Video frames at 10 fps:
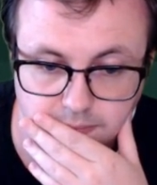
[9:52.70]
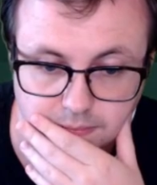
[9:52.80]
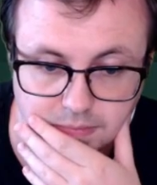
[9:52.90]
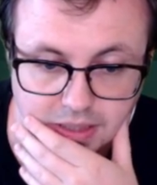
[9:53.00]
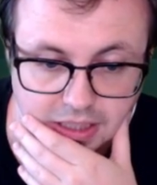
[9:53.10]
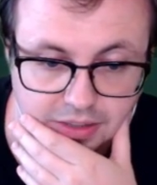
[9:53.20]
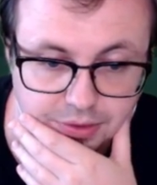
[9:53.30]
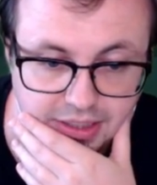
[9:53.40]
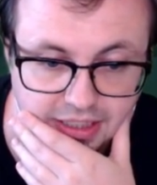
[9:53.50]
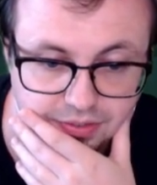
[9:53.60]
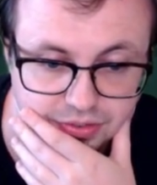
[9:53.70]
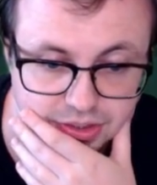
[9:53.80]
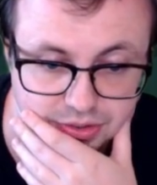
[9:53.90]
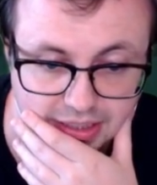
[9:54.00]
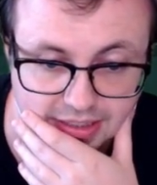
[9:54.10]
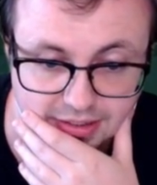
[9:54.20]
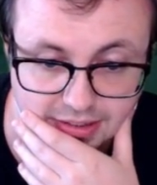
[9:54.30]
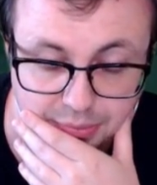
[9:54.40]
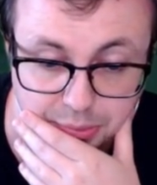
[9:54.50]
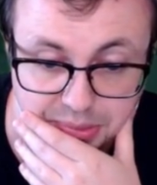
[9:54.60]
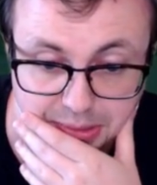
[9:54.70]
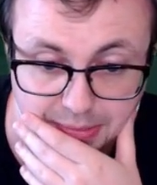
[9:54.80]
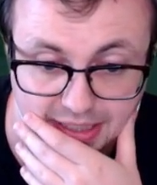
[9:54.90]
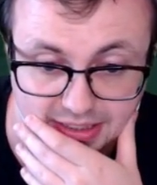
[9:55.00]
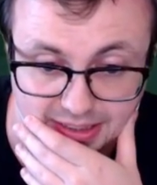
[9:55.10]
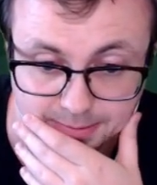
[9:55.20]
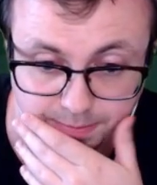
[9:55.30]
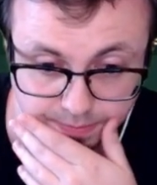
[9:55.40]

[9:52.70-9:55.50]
Like if we give strength, that would be amazing.